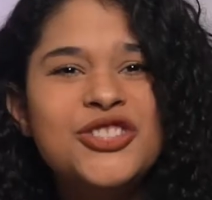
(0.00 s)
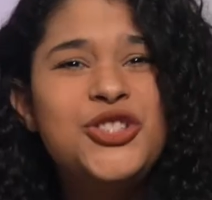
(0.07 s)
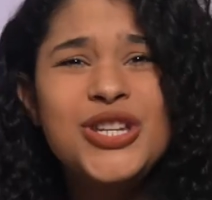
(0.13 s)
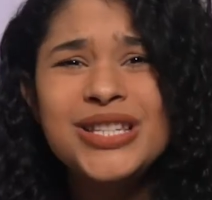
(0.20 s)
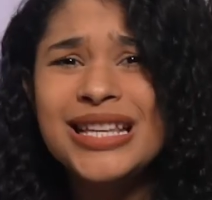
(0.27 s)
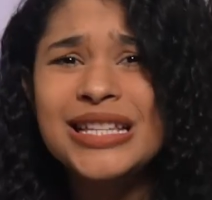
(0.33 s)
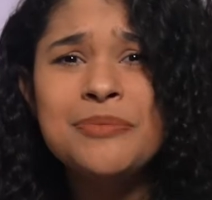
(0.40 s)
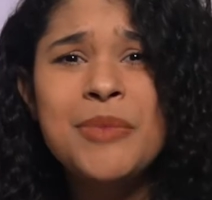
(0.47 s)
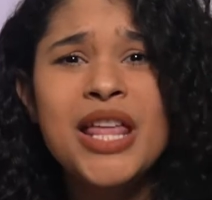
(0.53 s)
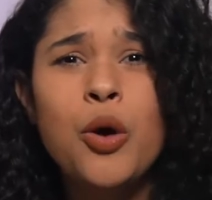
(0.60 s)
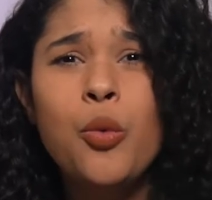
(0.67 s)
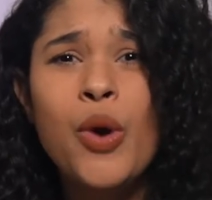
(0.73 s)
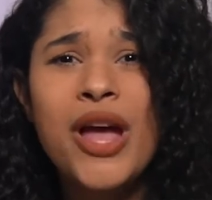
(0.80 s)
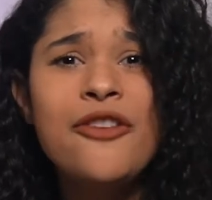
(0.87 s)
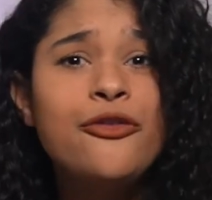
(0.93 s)
Jesus made a
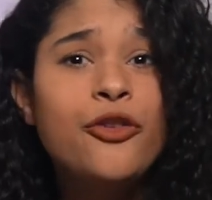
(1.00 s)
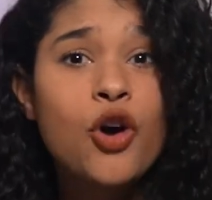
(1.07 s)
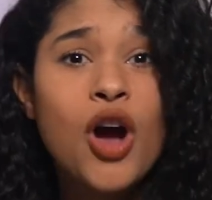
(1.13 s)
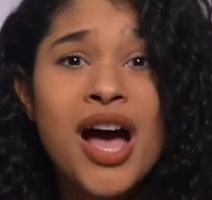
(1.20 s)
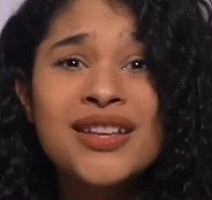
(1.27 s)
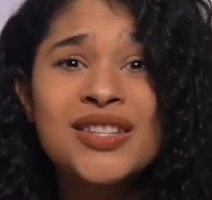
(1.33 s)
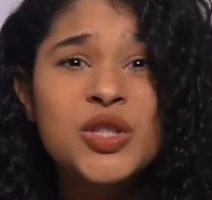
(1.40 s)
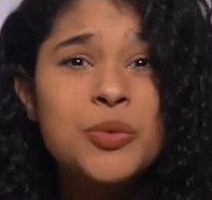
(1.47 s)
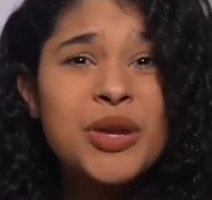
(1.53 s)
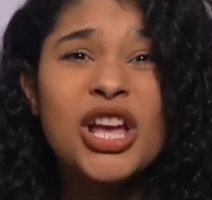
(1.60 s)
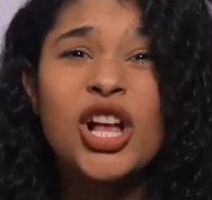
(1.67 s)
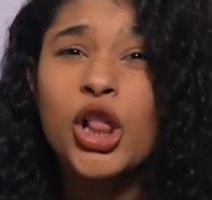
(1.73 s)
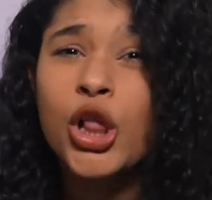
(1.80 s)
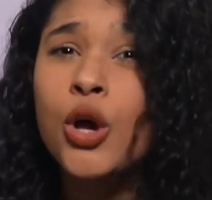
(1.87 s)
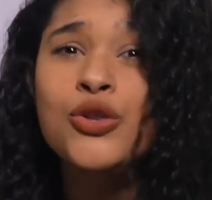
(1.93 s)
way for us to be
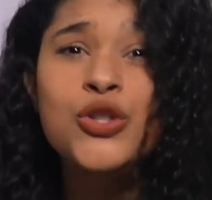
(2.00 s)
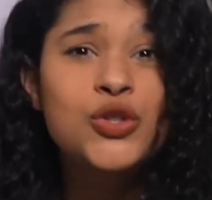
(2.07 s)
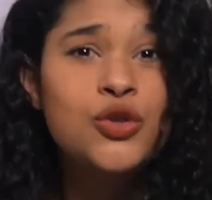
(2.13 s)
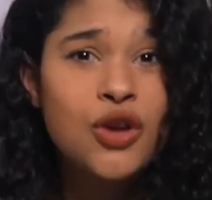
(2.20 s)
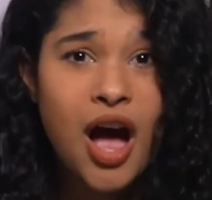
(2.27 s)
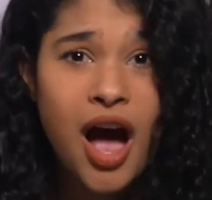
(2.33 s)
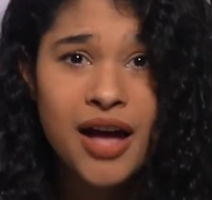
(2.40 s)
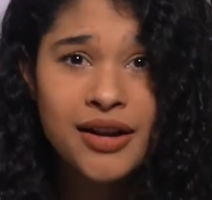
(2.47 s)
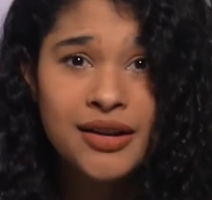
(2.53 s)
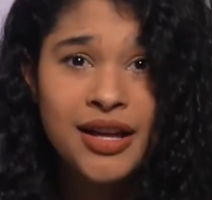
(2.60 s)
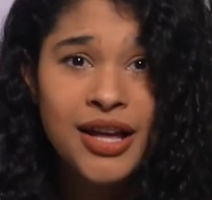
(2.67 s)
close to God,